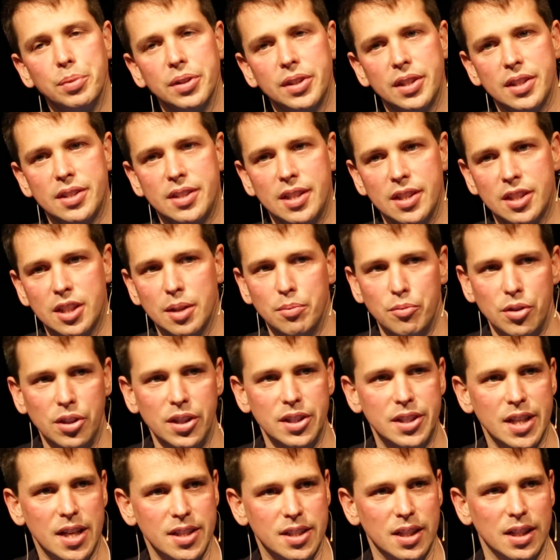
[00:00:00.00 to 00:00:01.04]
But this system
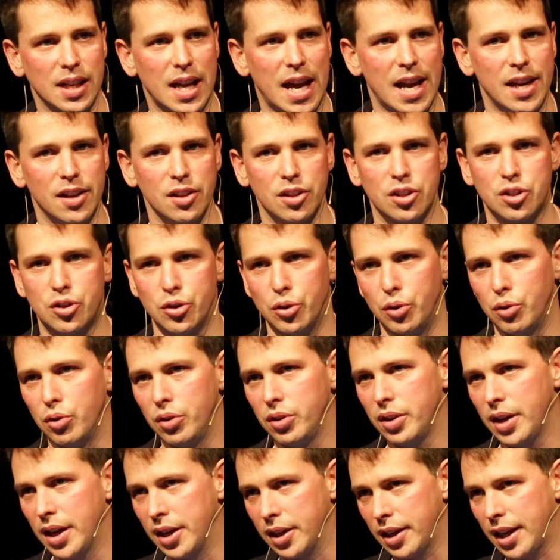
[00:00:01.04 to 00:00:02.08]
really does allow you to
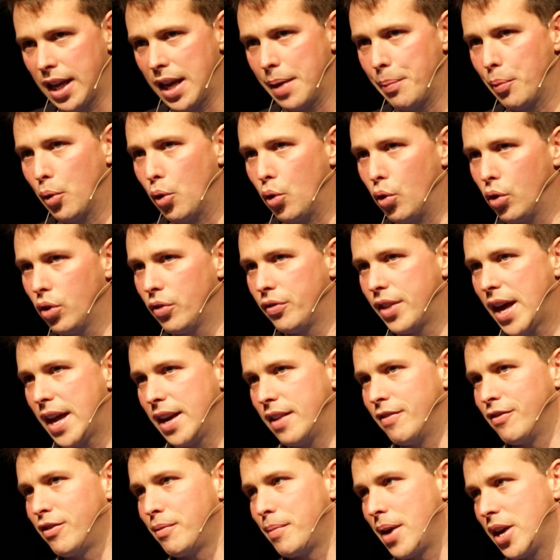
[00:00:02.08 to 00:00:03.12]
store and keep all of
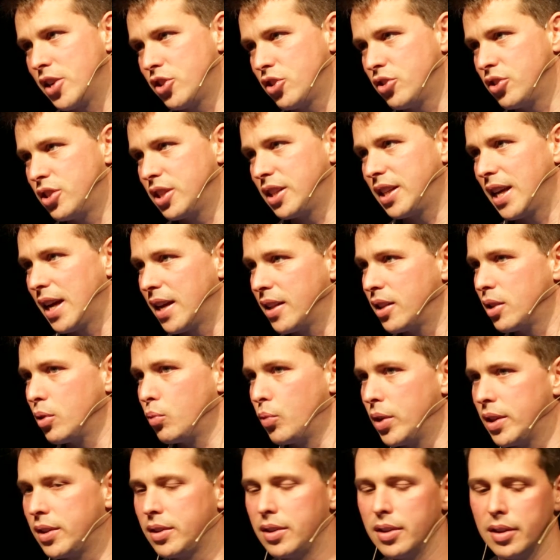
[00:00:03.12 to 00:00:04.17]
that information together
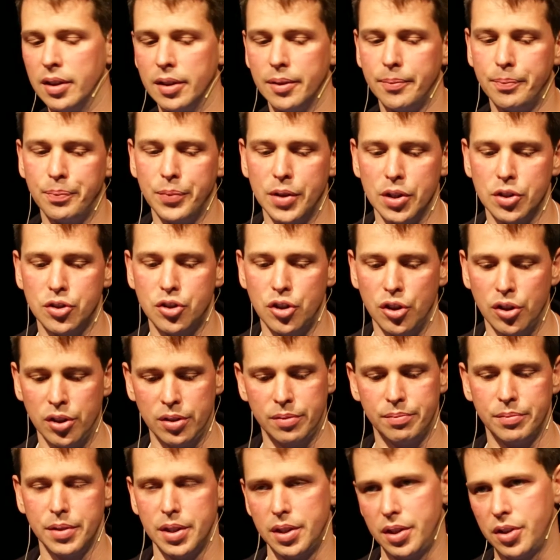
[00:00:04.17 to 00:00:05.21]
with the
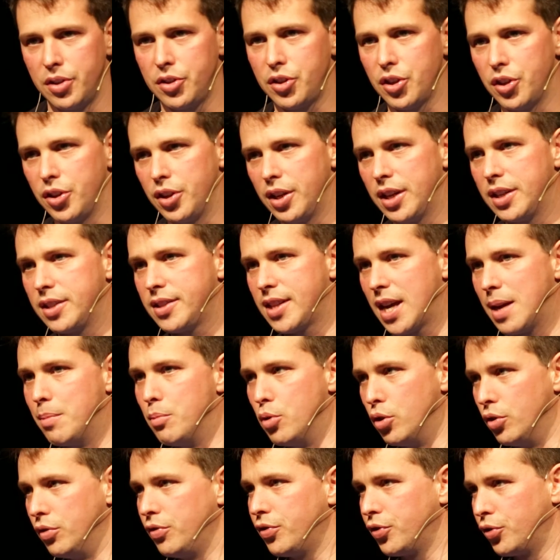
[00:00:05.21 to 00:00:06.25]
student, so that as they
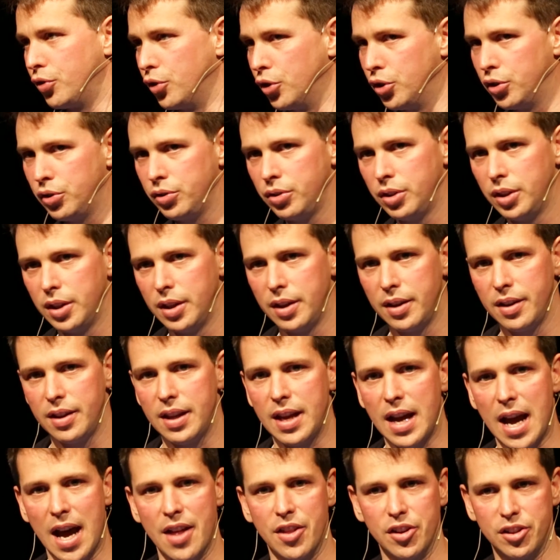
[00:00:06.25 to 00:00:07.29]
move through,
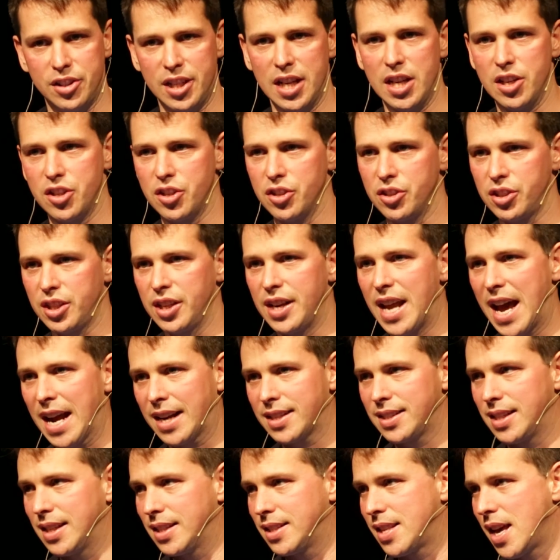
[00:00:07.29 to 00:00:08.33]
other teachers can
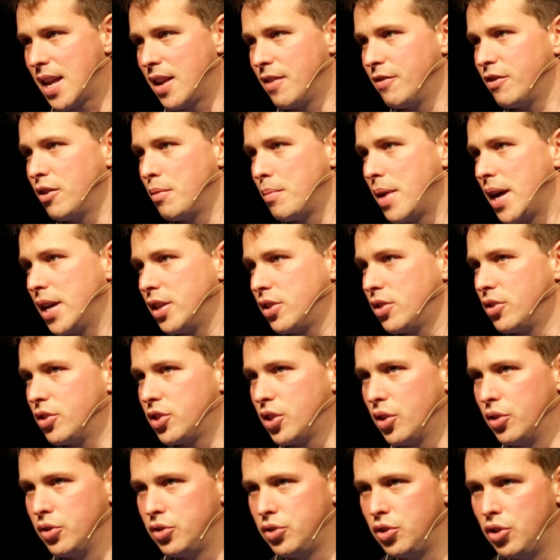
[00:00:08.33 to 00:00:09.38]
access that information.
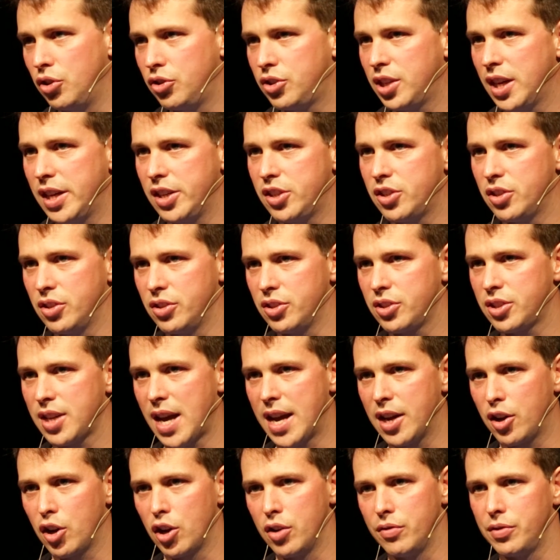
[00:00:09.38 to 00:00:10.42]
So as new teachers
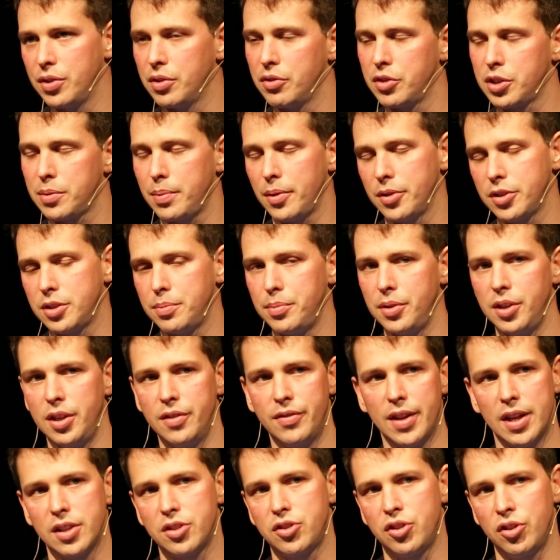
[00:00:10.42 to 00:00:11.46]
take over the responsibility
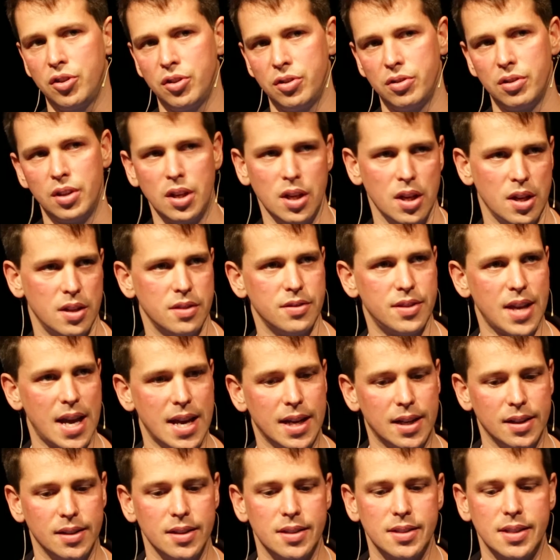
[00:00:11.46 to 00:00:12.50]
of that student,
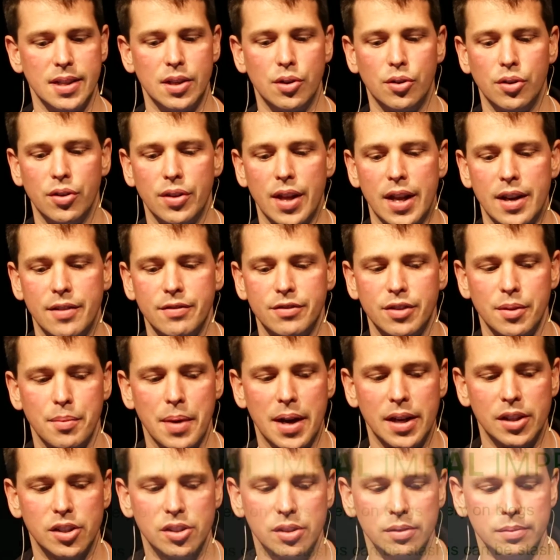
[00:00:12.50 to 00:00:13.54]
they can see all that
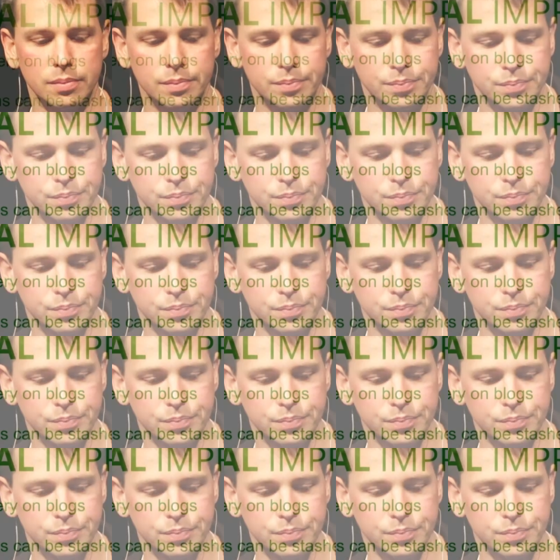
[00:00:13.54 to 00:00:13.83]
information.